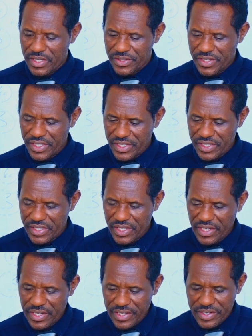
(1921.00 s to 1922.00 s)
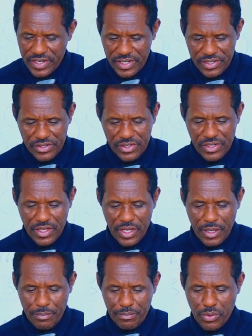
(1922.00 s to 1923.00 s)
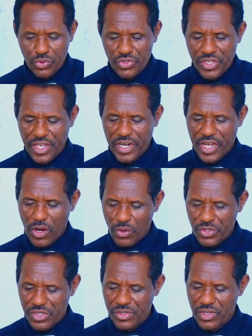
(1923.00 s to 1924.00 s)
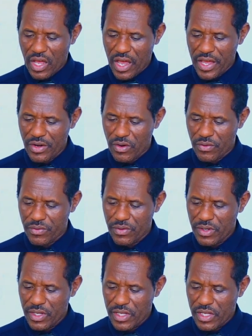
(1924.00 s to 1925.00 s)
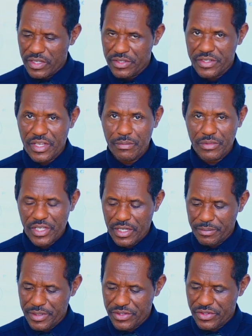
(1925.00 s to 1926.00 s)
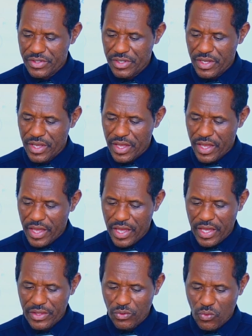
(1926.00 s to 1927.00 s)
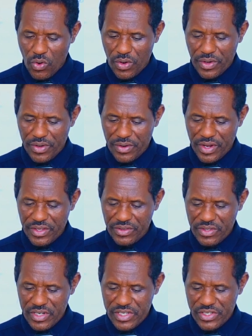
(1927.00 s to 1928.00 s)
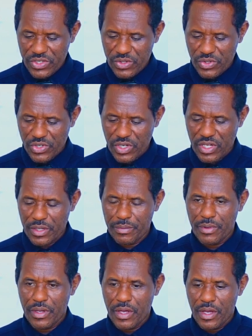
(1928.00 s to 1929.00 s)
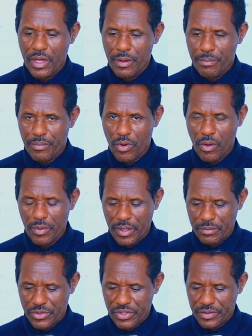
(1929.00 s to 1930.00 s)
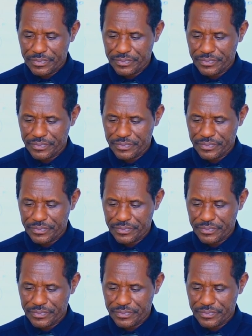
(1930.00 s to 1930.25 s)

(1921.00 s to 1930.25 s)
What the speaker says: Citizen leaders put their causes ahead of themselves and work relentlessly to solve problems.